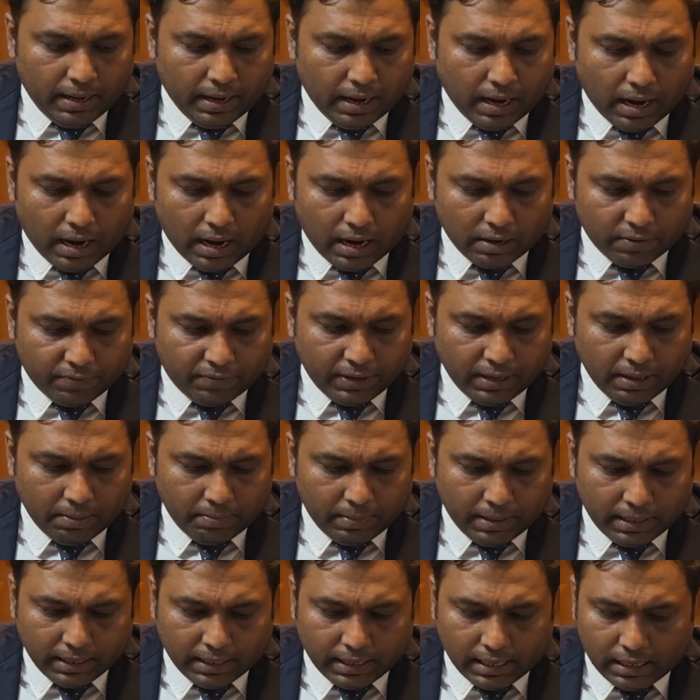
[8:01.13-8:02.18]
RVM
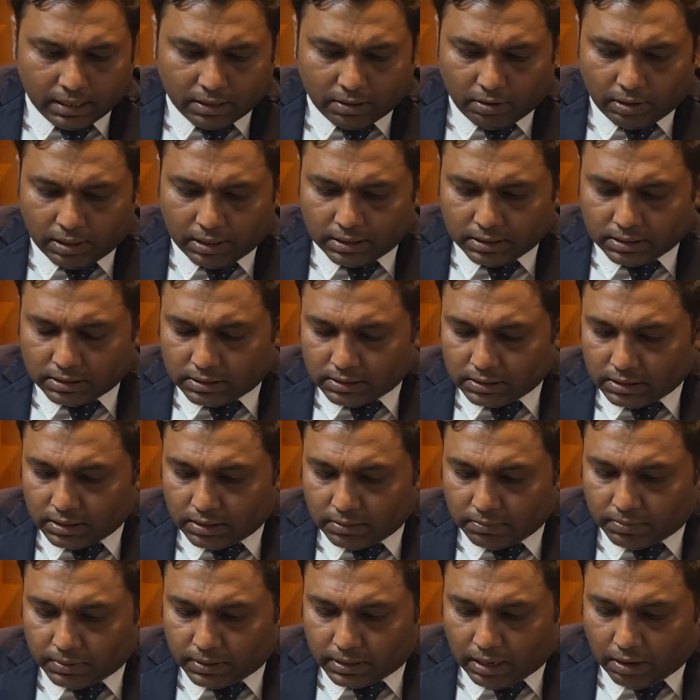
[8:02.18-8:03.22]
Medical College,
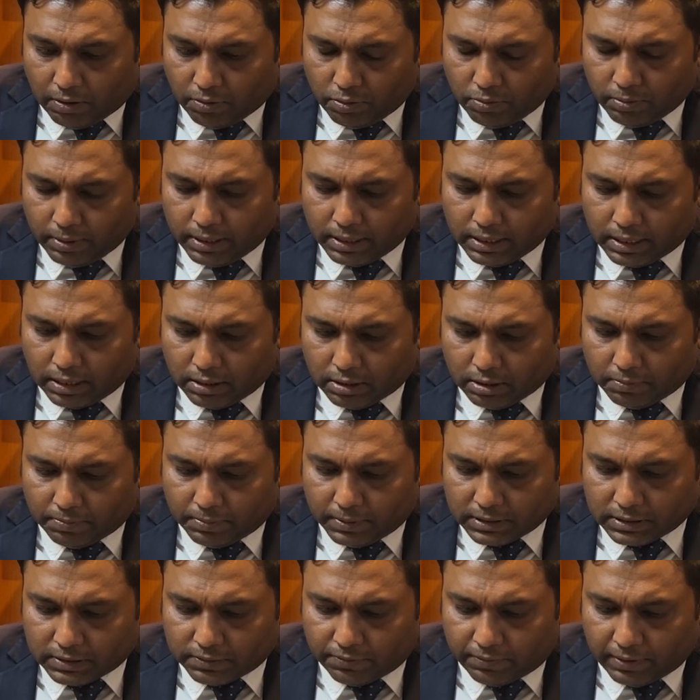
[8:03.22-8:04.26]
round 1 cutoff
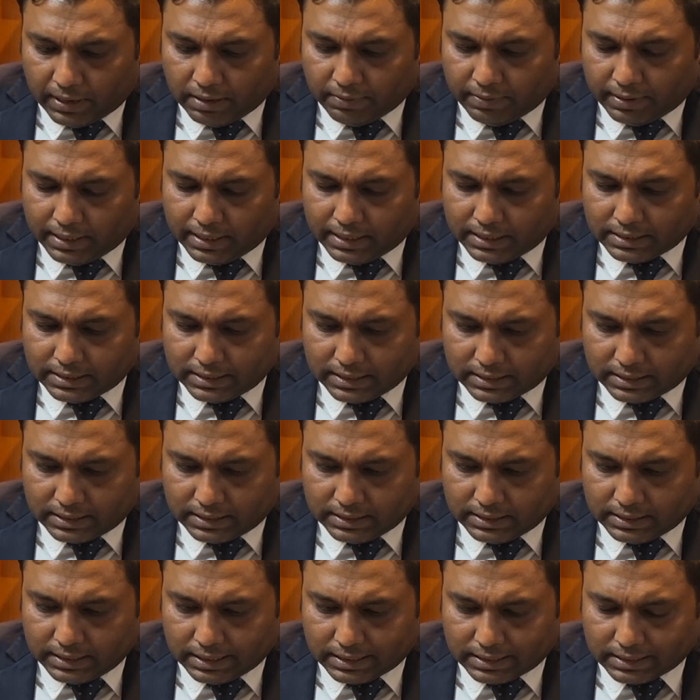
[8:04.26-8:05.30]
was
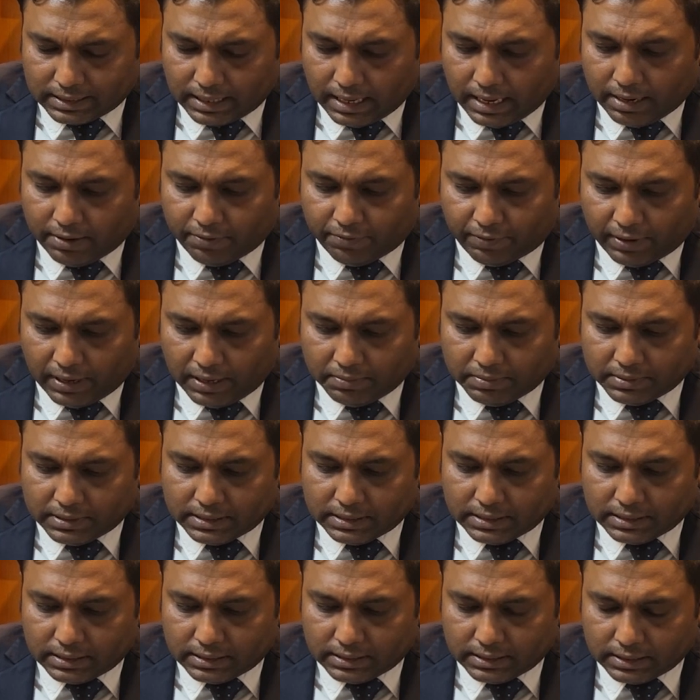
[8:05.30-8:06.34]
566 and
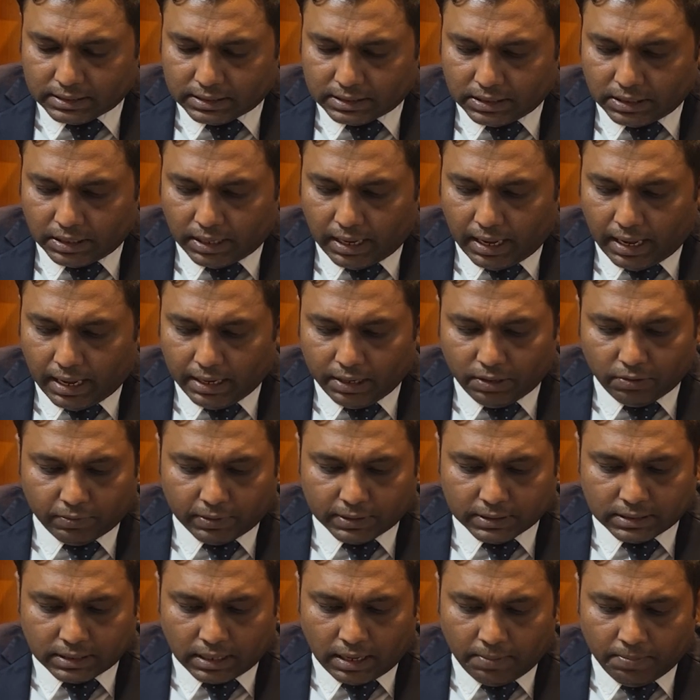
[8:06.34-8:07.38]
568
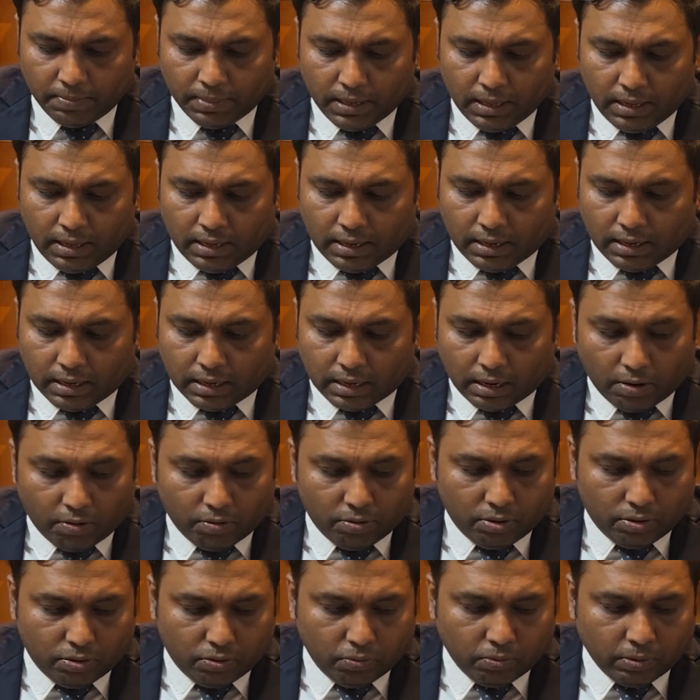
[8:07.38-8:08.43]
was the
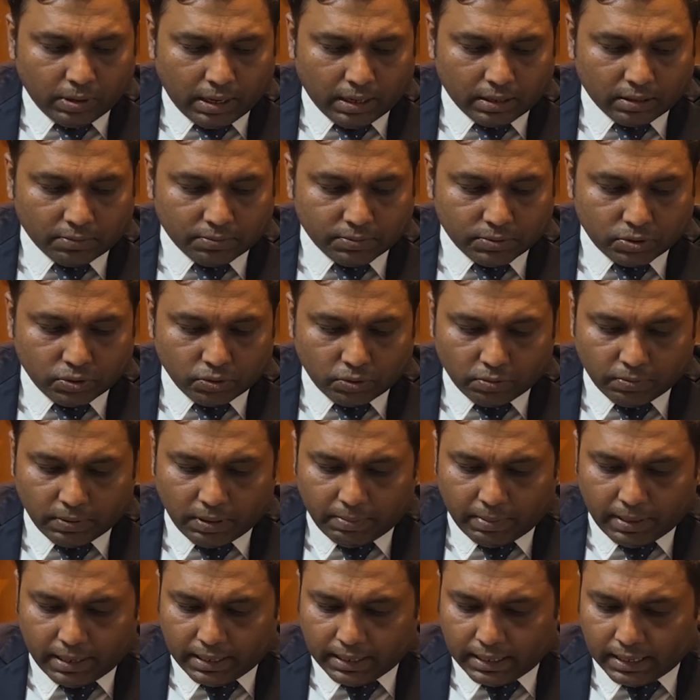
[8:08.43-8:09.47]
round 2 cutoff. Surbhi
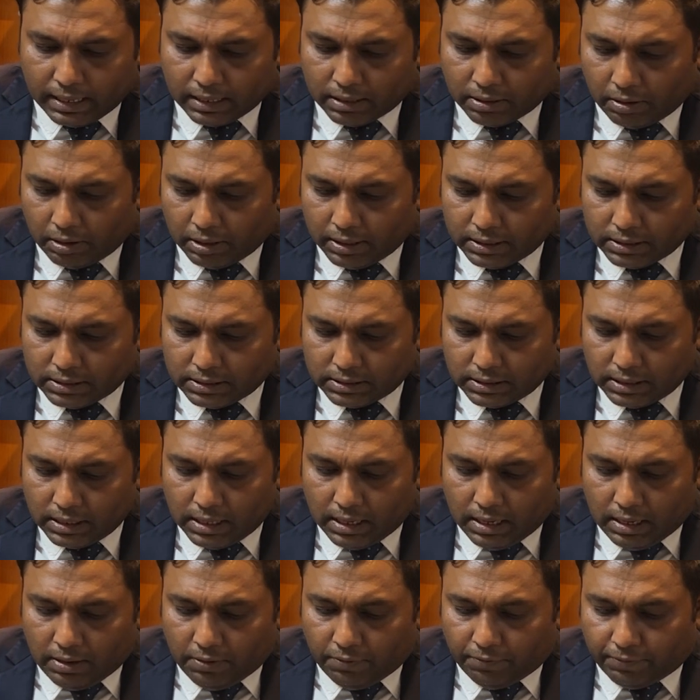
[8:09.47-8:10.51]
Medical College,
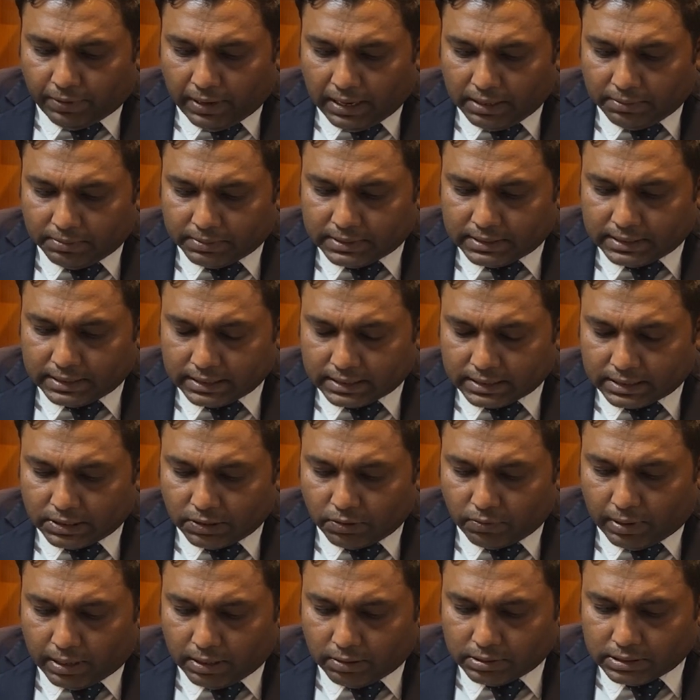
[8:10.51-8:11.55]

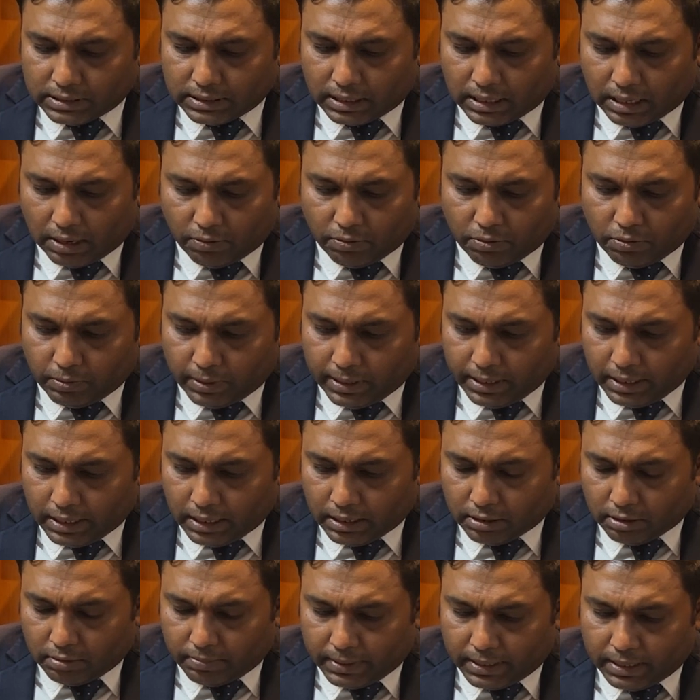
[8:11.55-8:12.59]
561 is the round 1
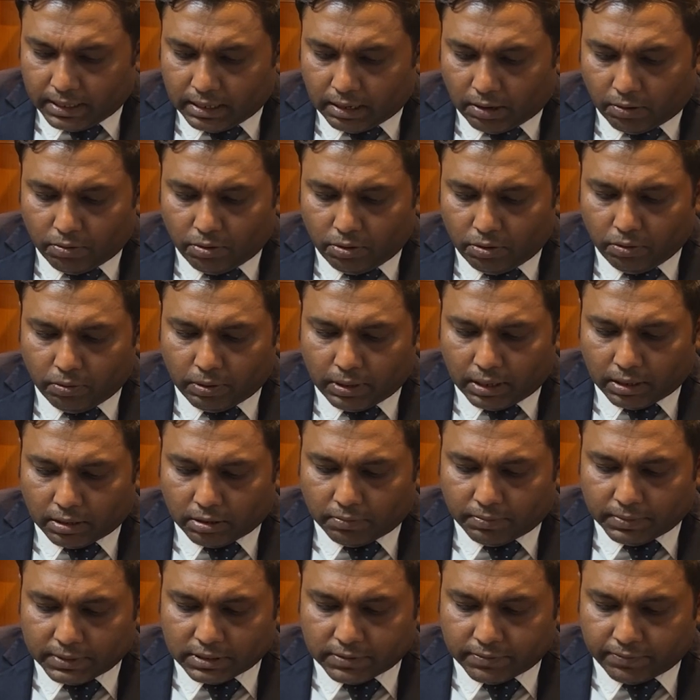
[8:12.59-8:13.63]
cutoff and round 2
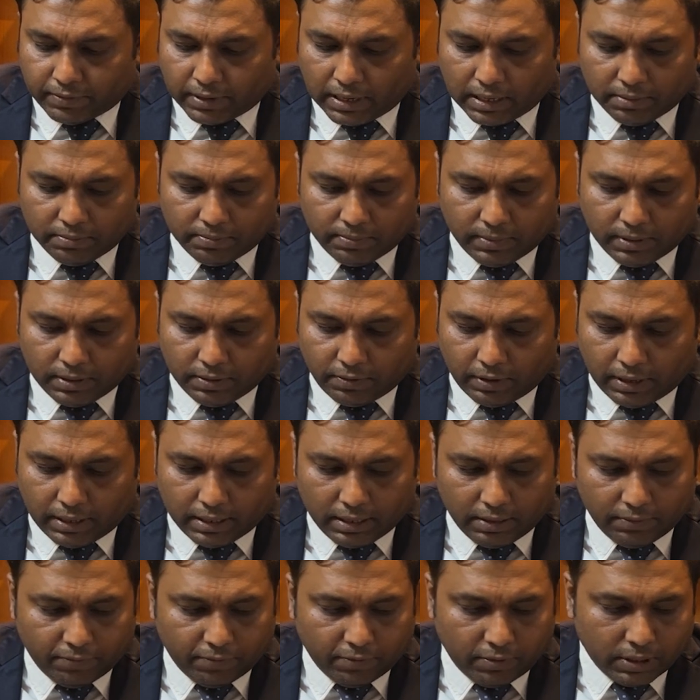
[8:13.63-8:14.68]
cutoff is
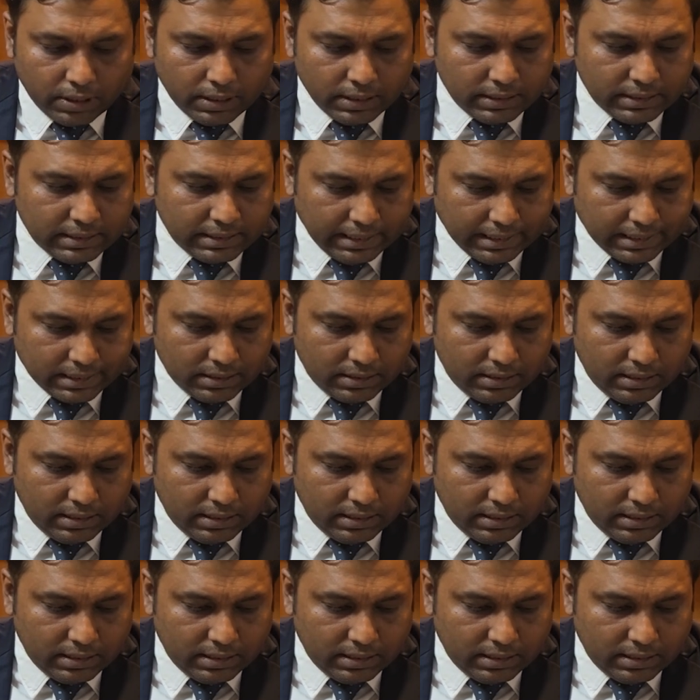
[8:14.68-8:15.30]
546.